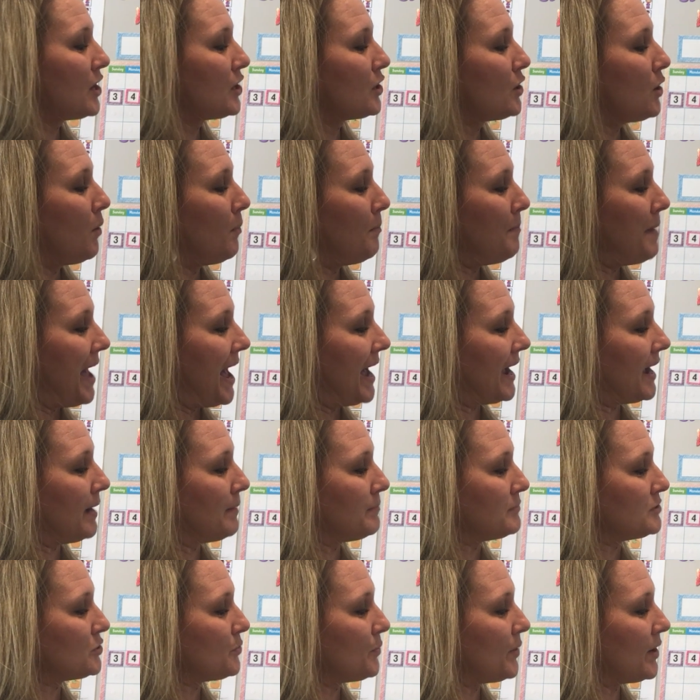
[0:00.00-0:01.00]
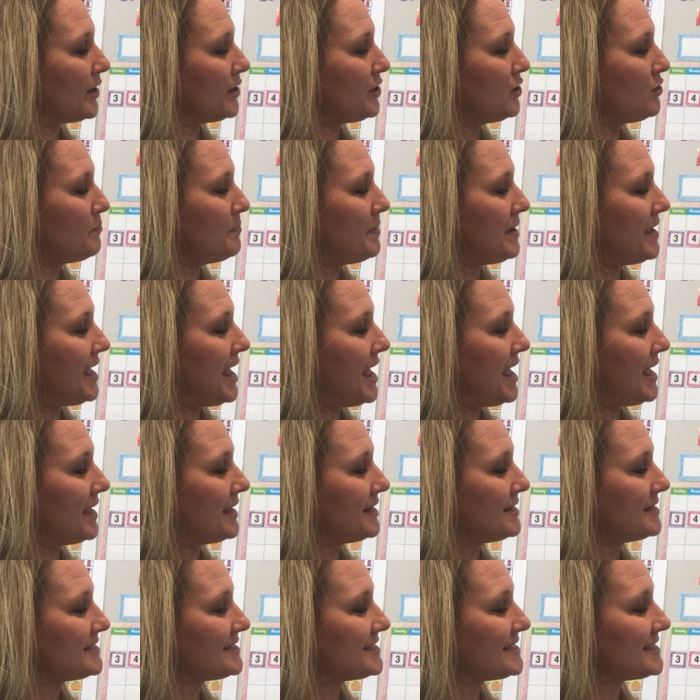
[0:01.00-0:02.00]
Go back up to where you
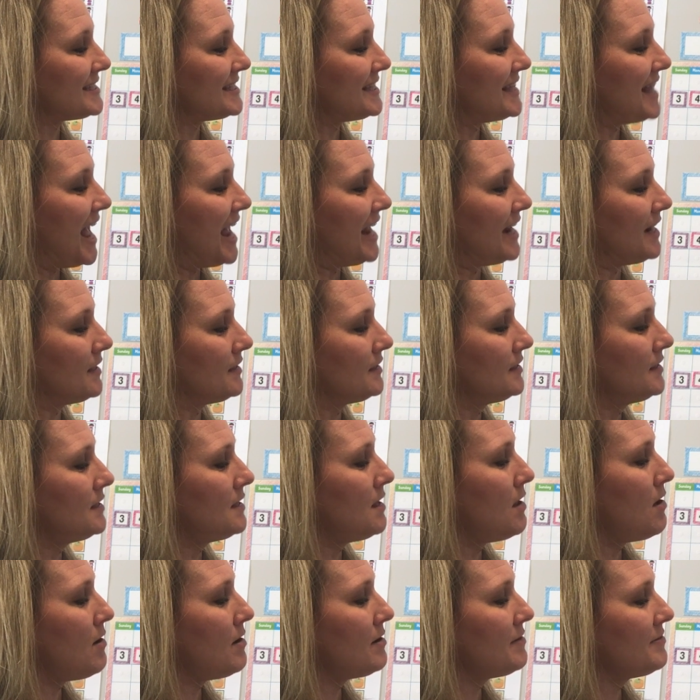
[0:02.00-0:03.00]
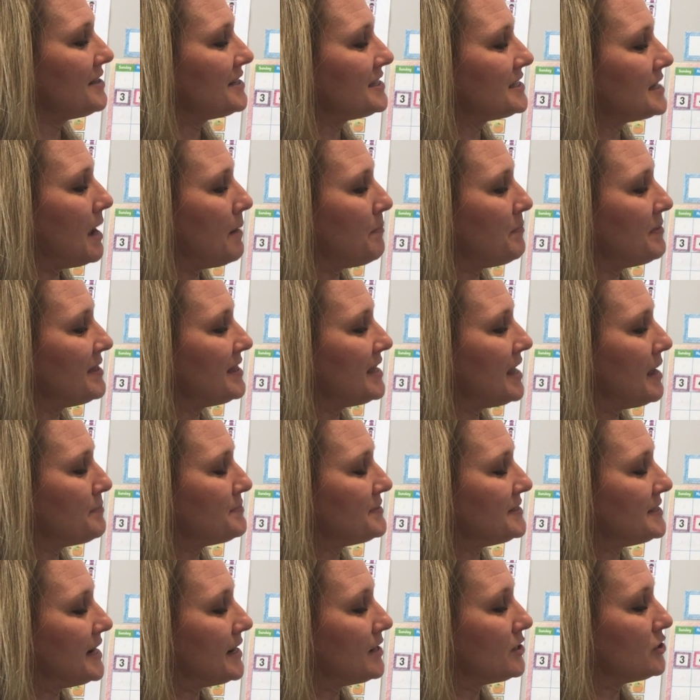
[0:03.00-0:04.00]
began, slide along the top of the
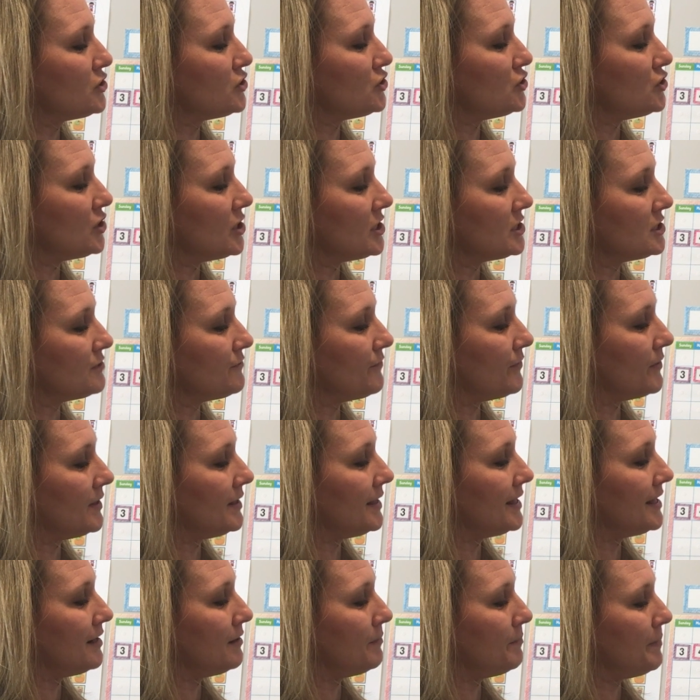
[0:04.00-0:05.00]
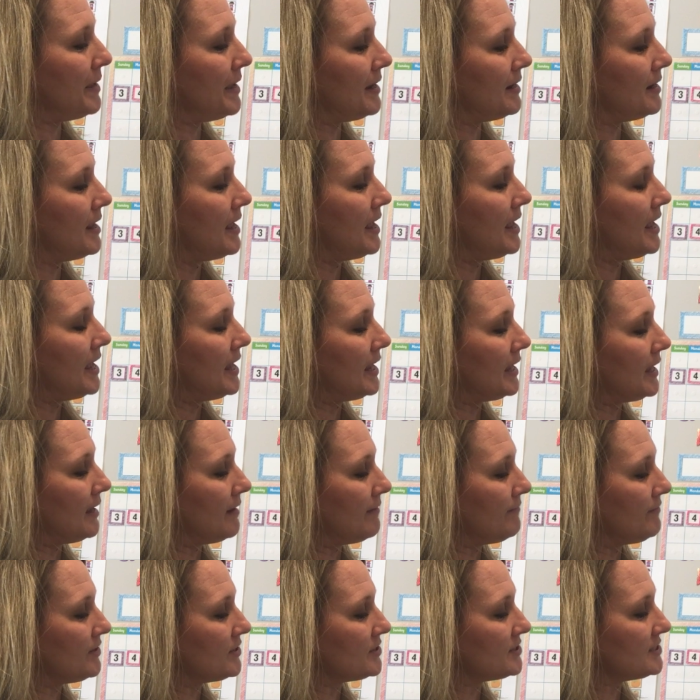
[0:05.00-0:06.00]
upstairs just for a little bit,
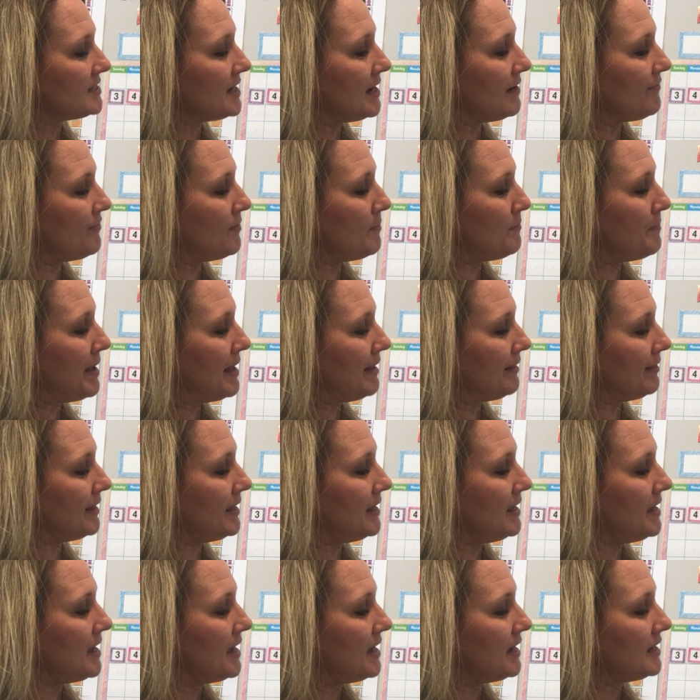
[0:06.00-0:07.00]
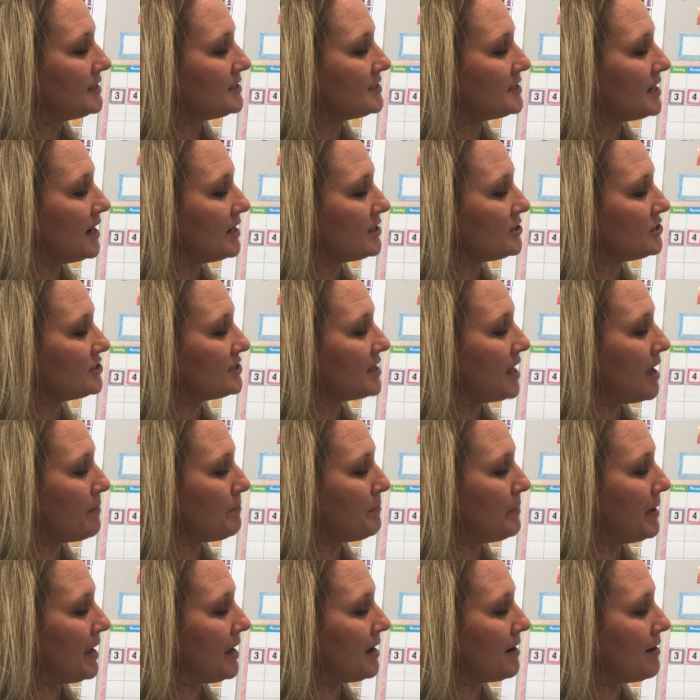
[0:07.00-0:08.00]
give yourself a belly, touch
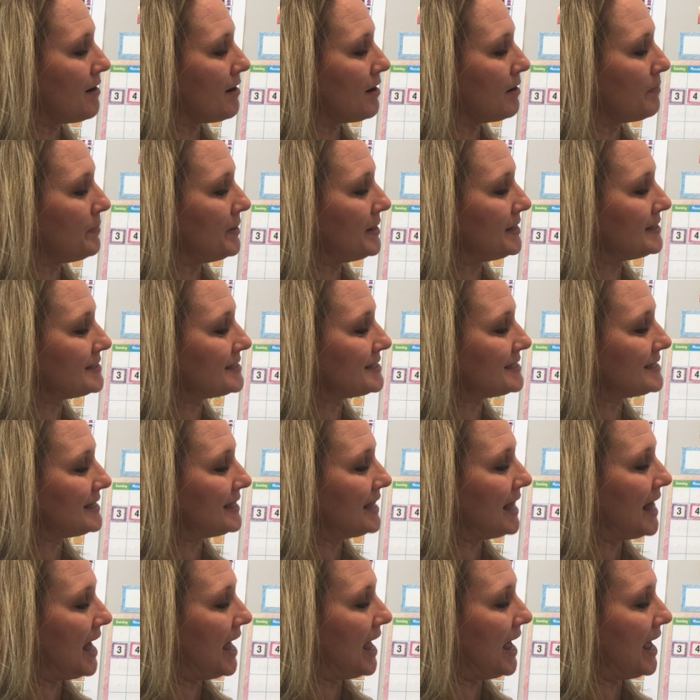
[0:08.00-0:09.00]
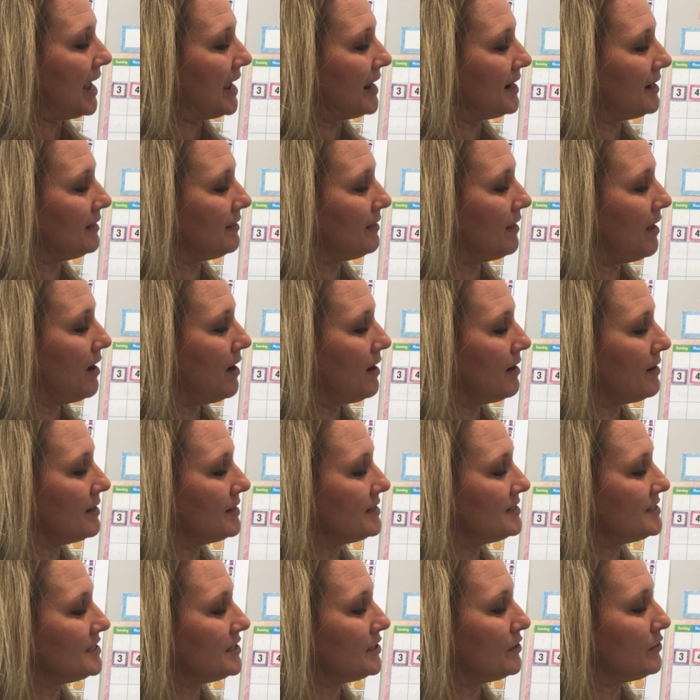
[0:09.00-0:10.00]
that pink carpet, slide along
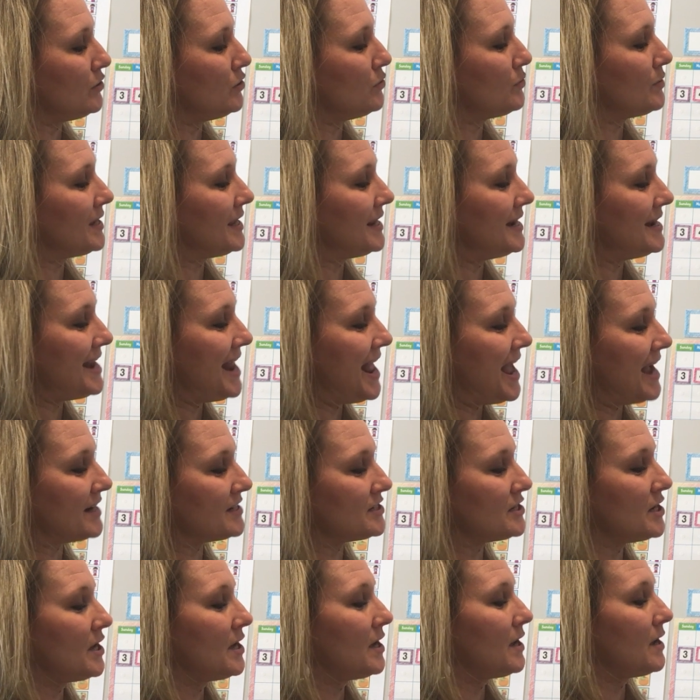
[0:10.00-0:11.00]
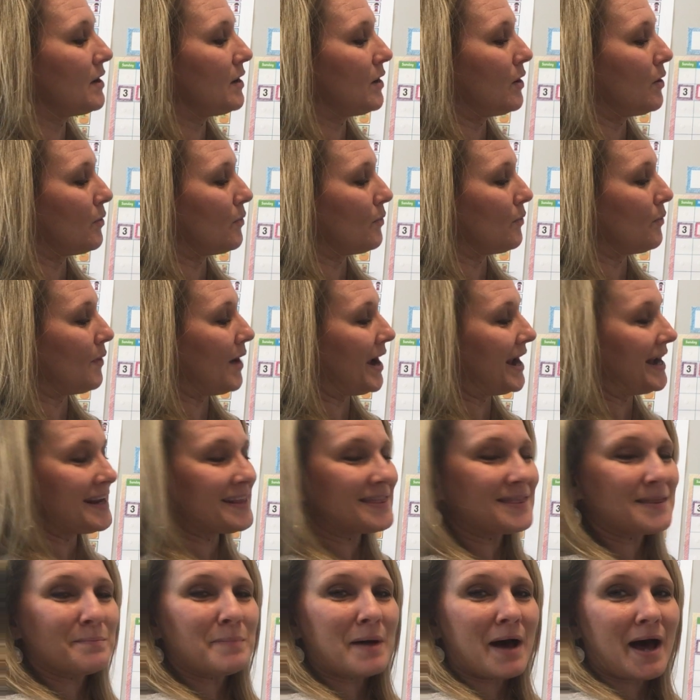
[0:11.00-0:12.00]
until you connect right
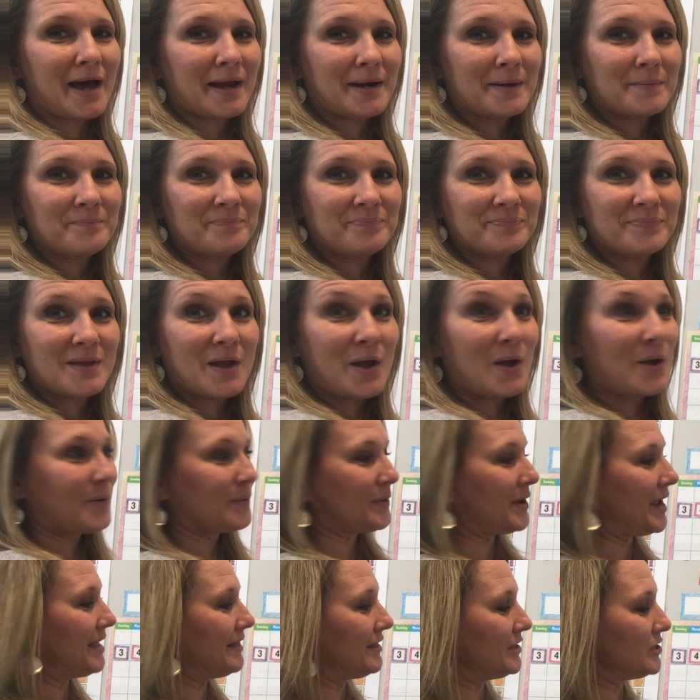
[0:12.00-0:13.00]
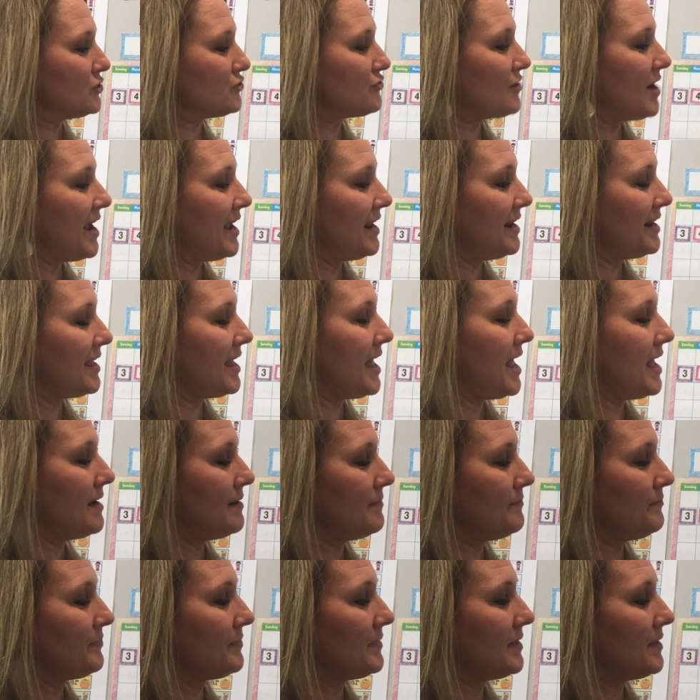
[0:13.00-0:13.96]
at the bottom. Okay, let's try it again.